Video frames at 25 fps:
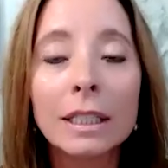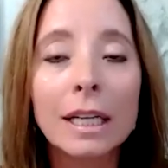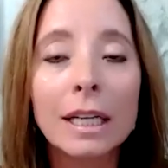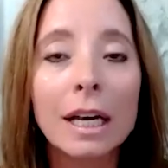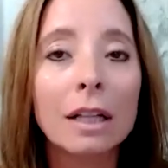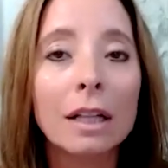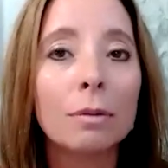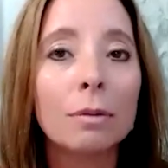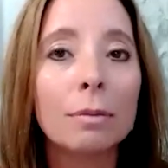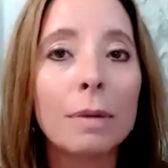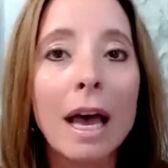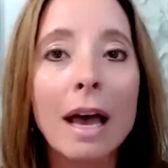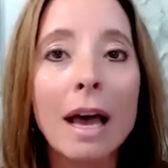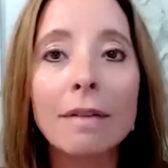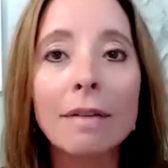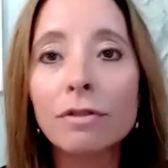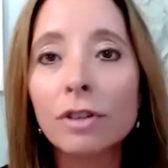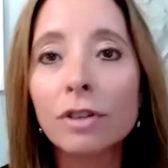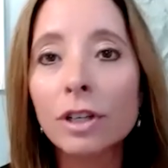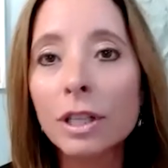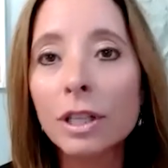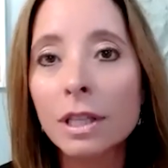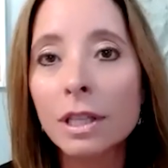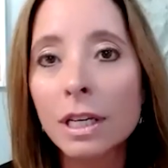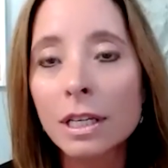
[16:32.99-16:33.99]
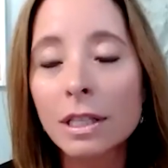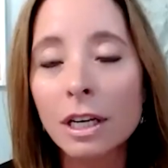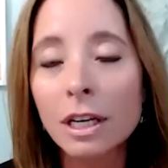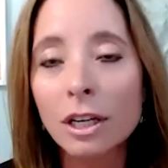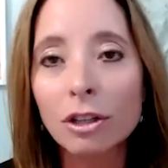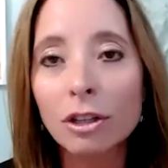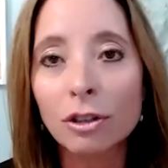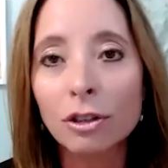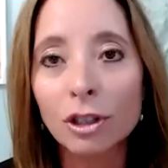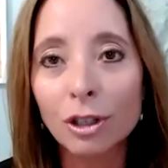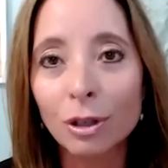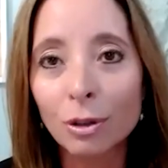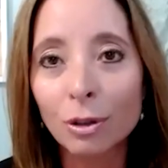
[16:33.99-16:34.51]
Tell them everything that
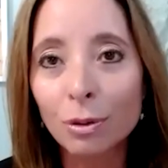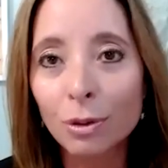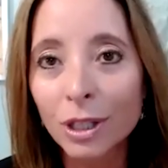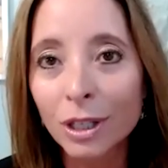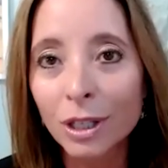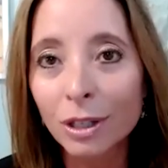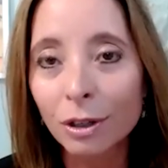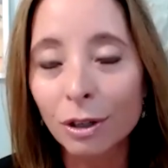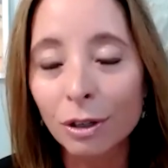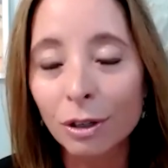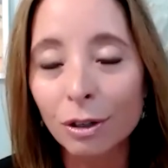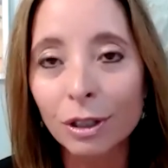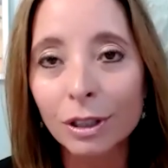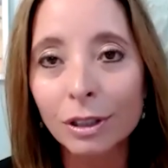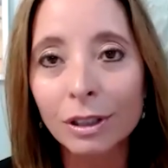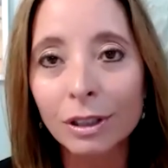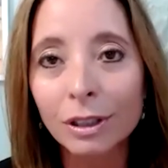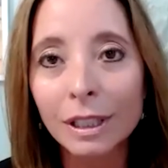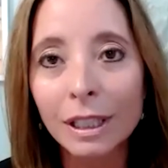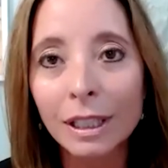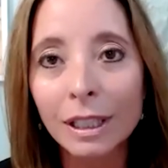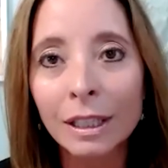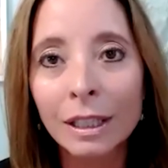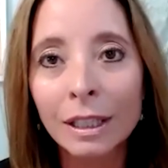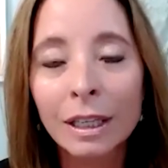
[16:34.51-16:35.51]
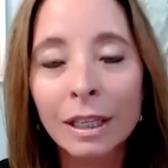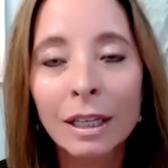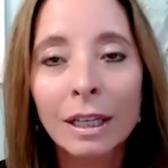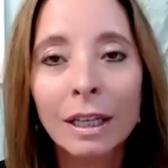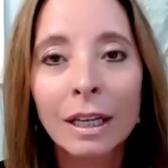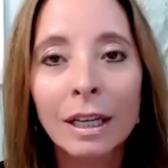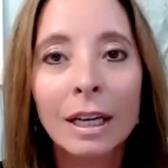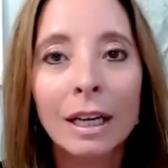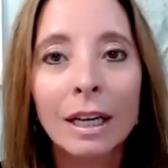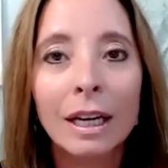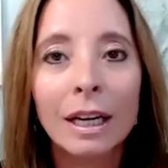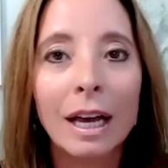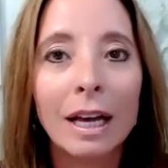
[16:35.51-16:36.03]
you're using currently
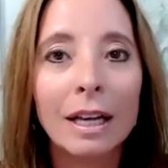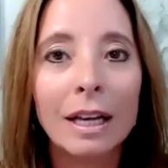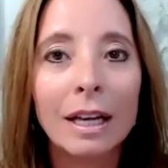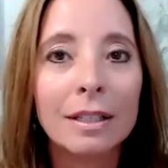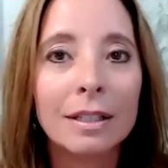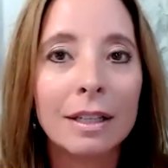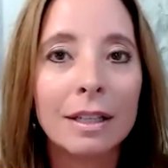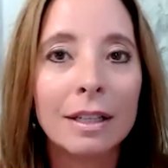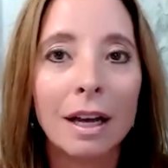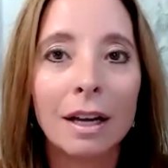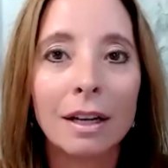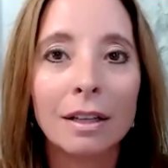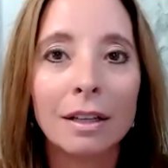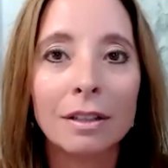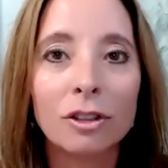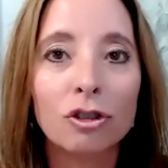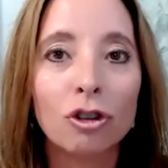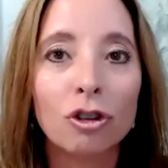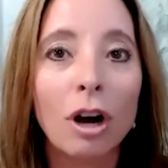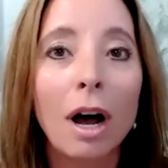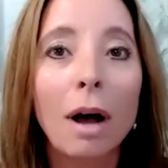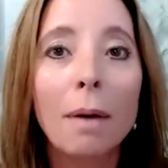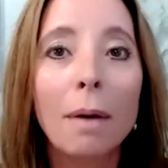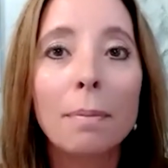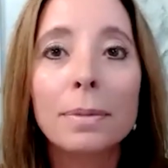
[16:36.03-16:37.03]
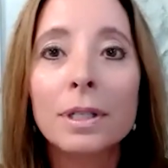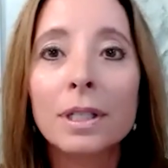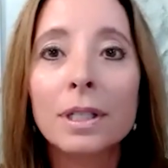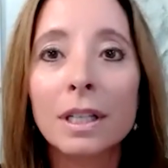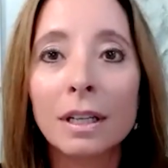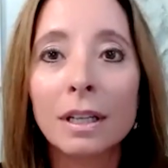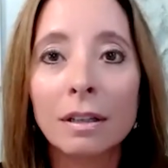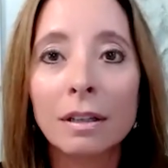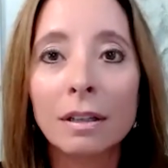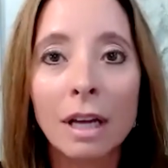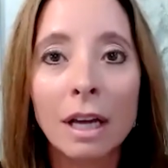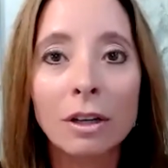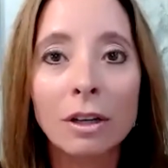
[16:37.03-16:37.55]
as drops
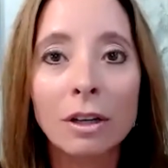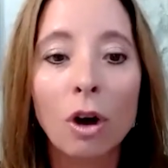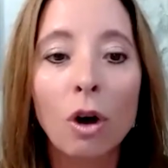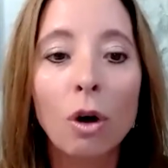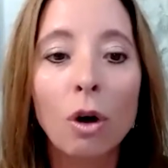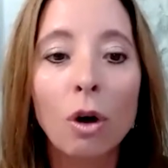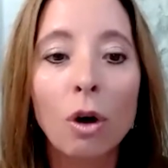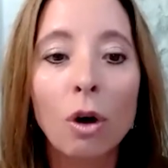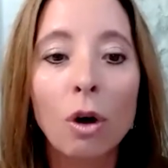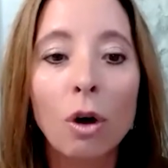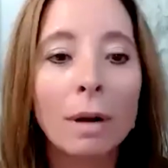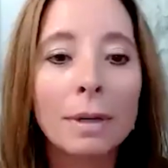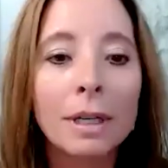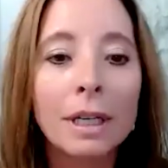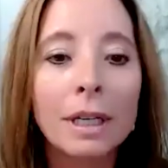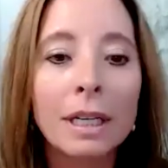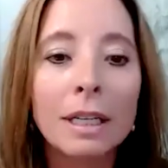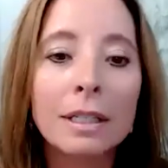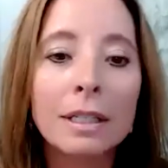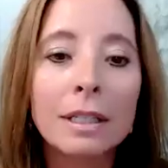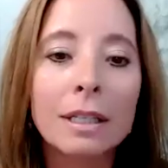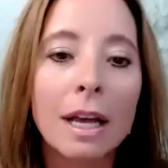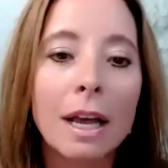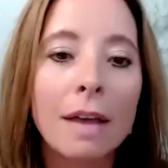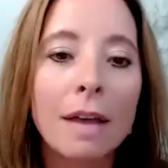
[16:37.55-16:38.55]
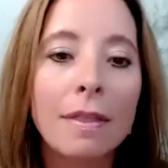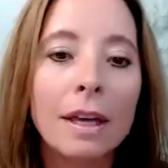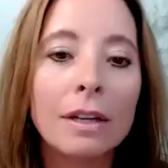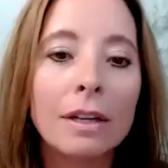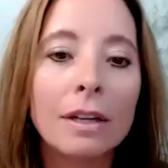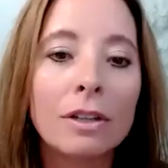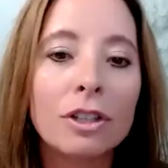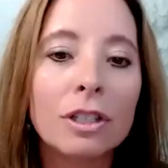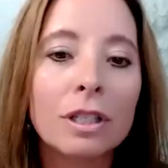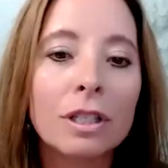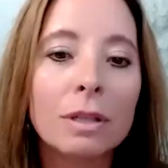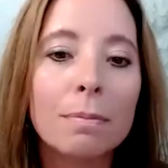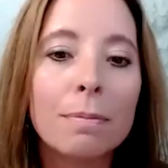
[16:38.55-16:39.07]
and home remedies, and
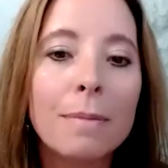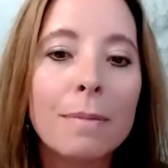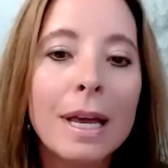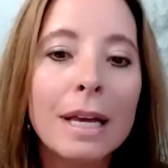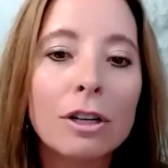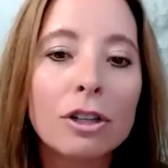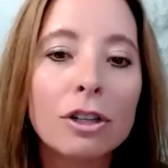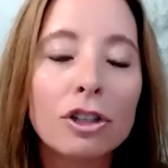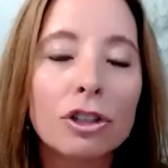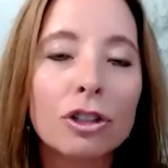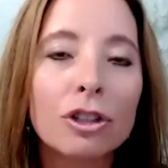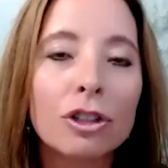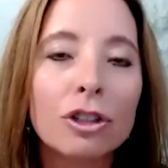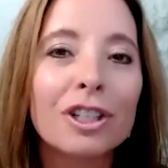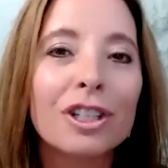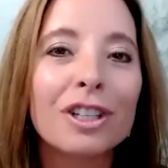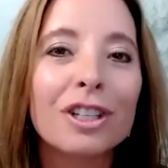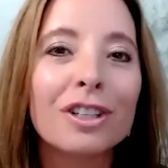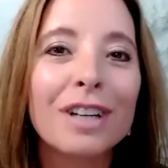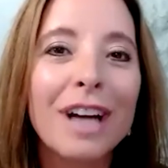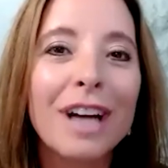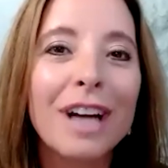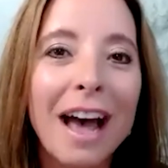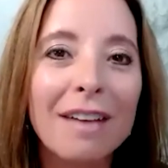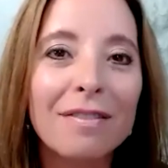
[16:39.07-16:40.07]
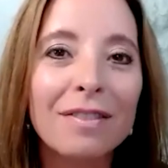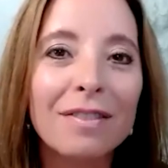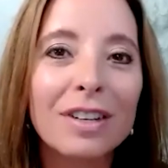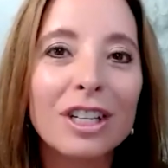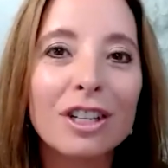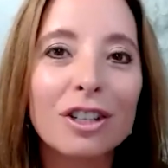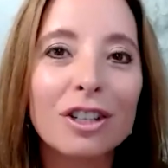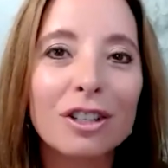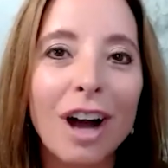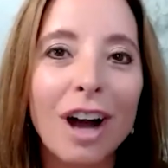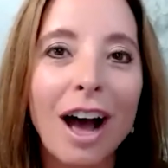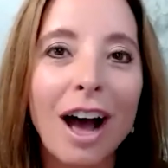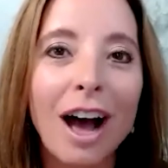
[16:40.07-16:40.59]
then just make sure you're having
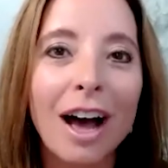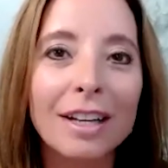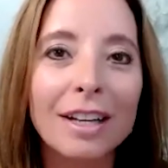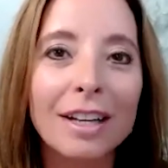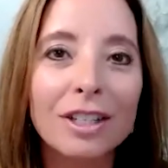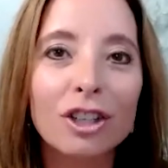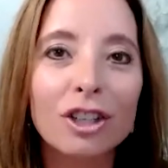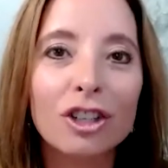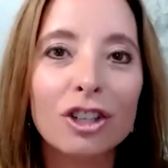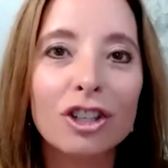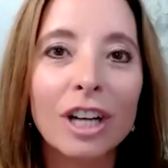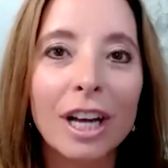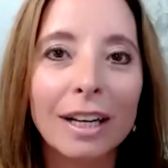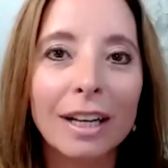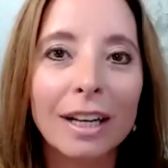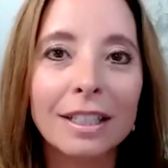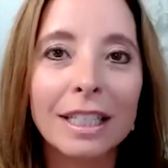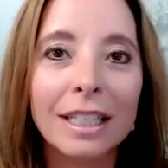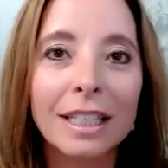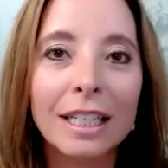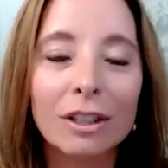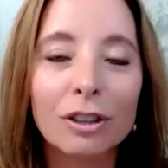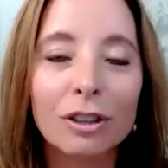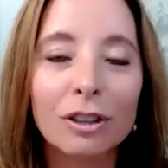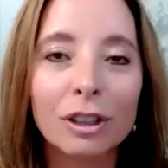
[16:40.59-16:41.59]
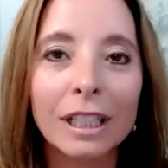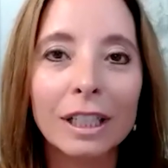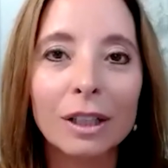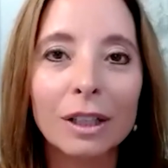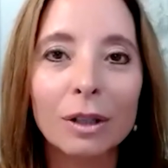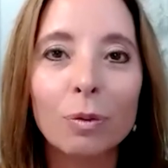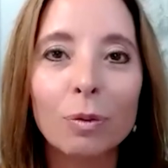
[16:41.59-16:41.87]
your eyes checked yearly.